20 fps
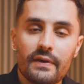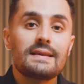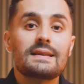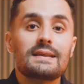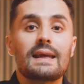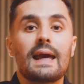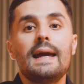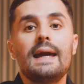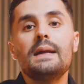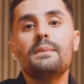
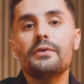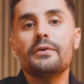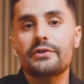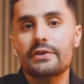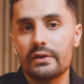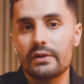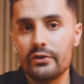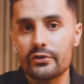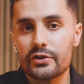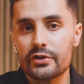scalable
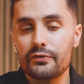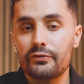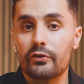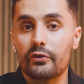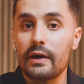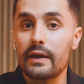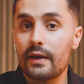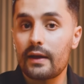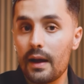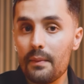solution
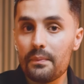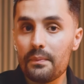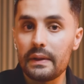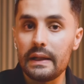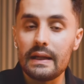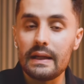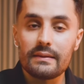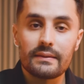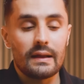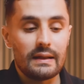for a
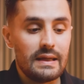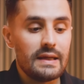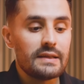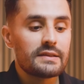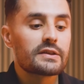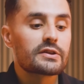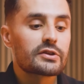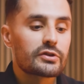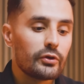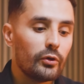company that needs
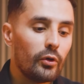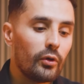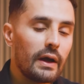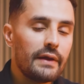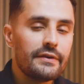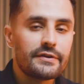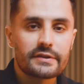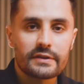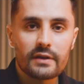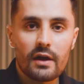to store
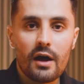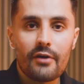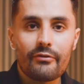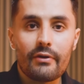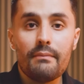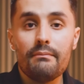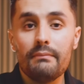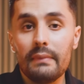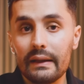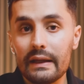and
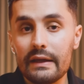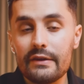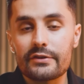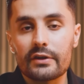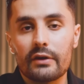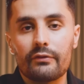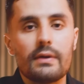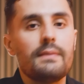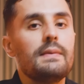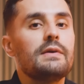serve millions
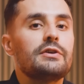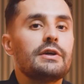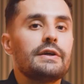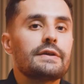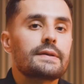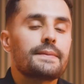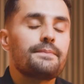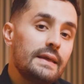of images.